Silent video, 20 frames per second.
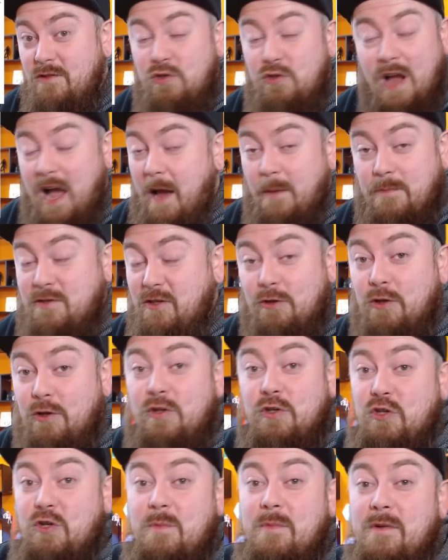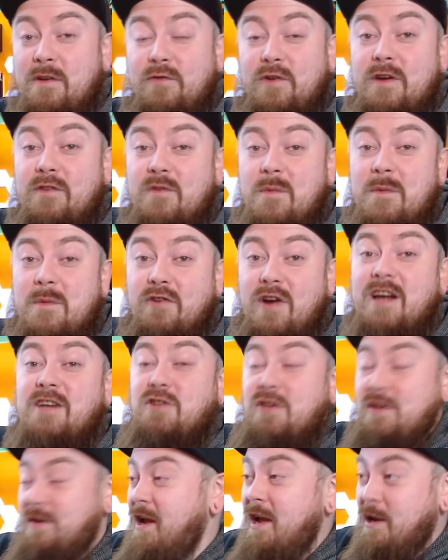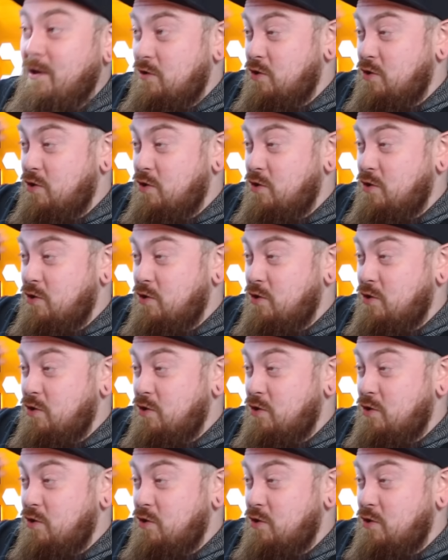You should absolutely should be free from aggression.